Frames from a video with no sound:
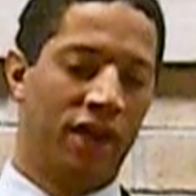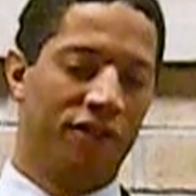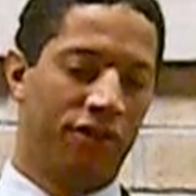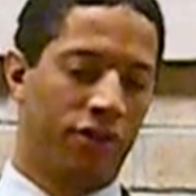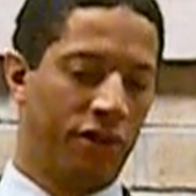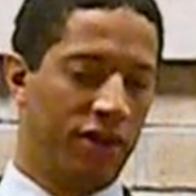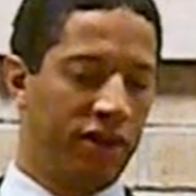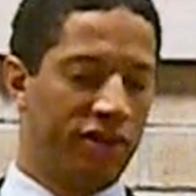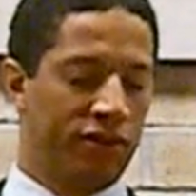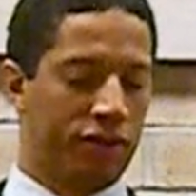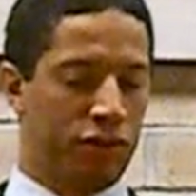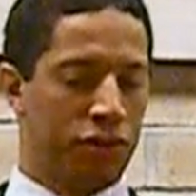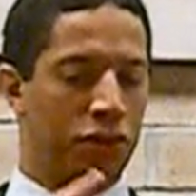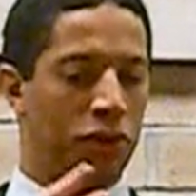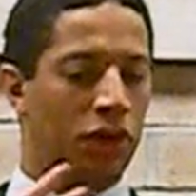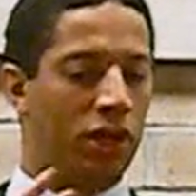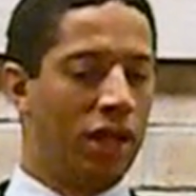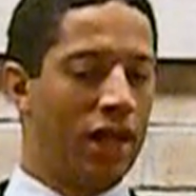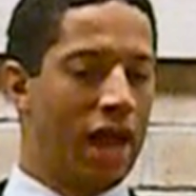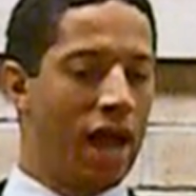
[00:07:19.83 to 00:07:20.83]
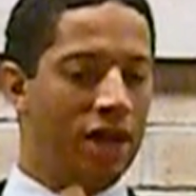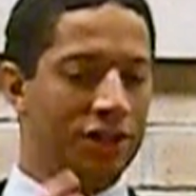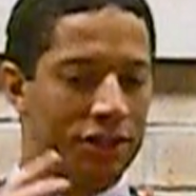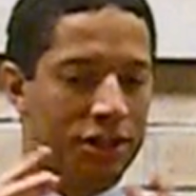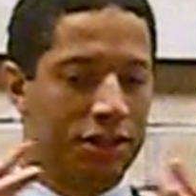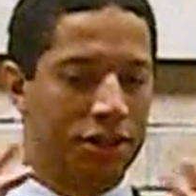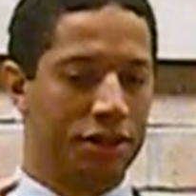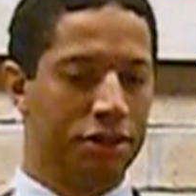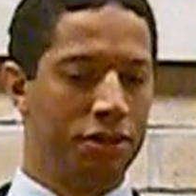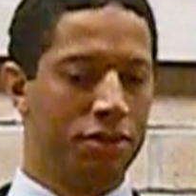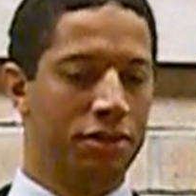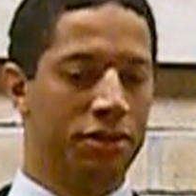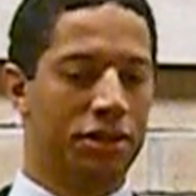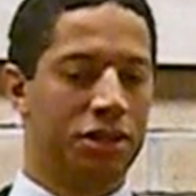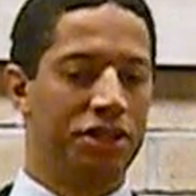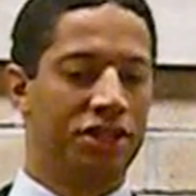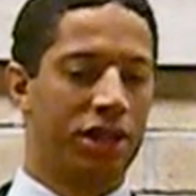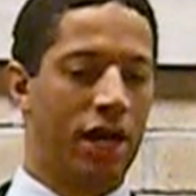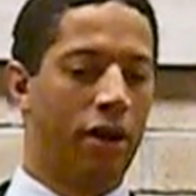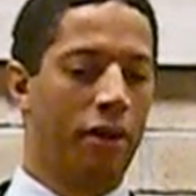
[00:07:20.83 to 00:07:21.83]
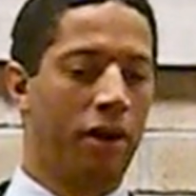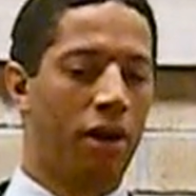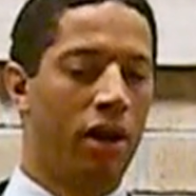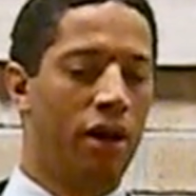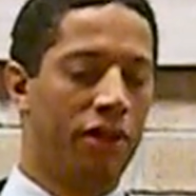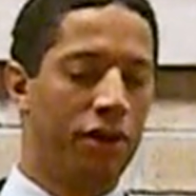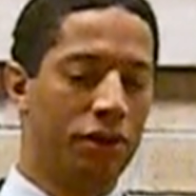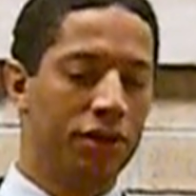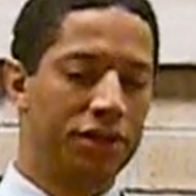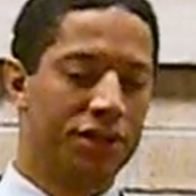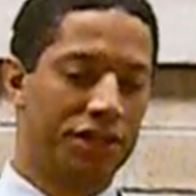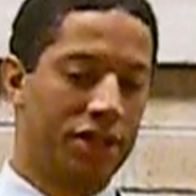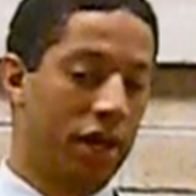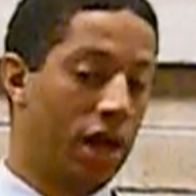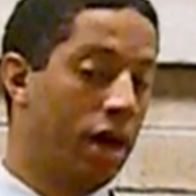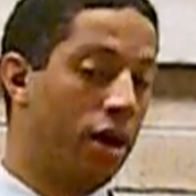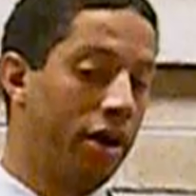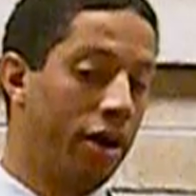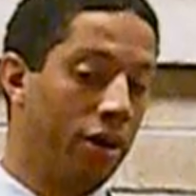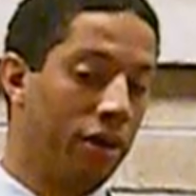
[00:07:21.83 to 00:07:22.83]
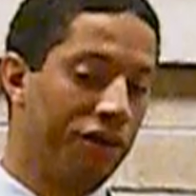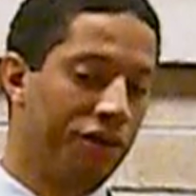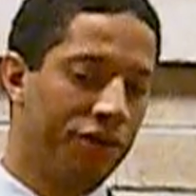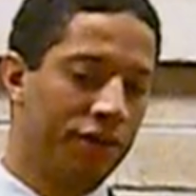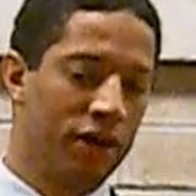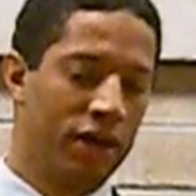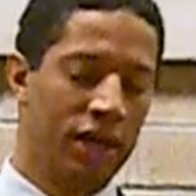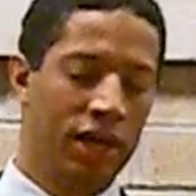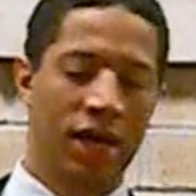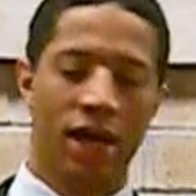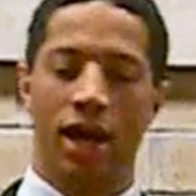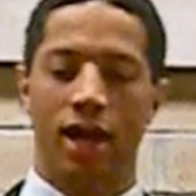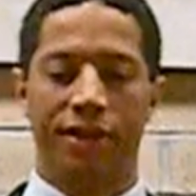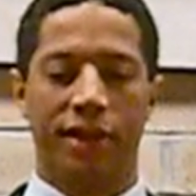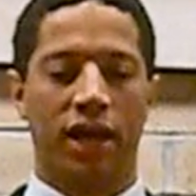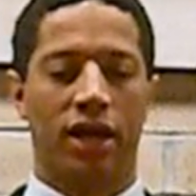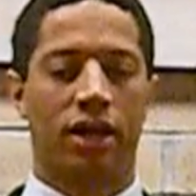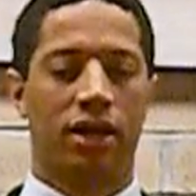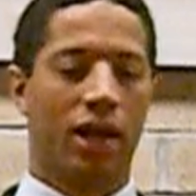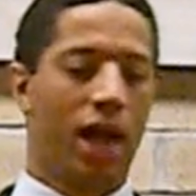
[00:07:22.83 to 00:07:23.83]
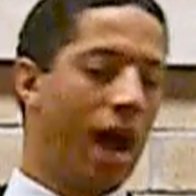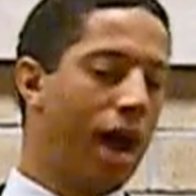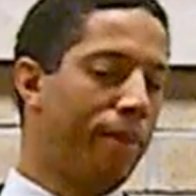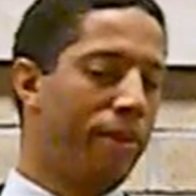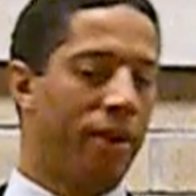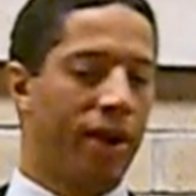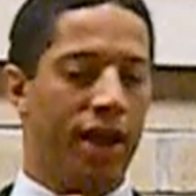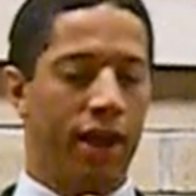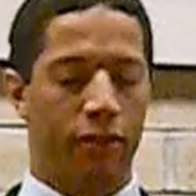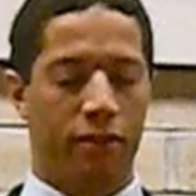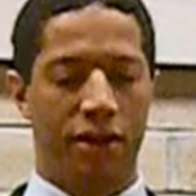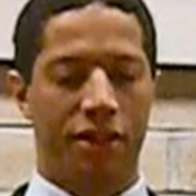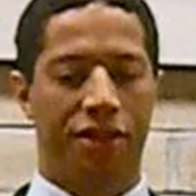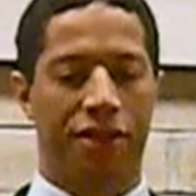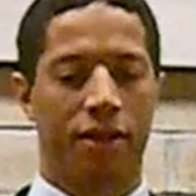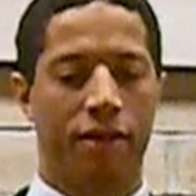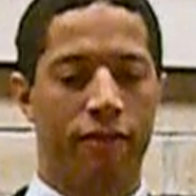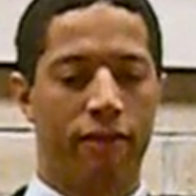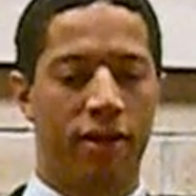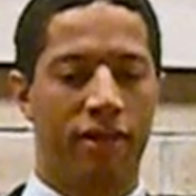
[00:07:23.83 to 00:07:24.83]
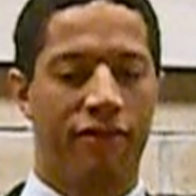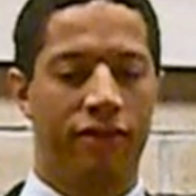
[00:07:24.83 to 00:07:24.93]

And so this tool allows you to generate all those scenarios and then collaborate with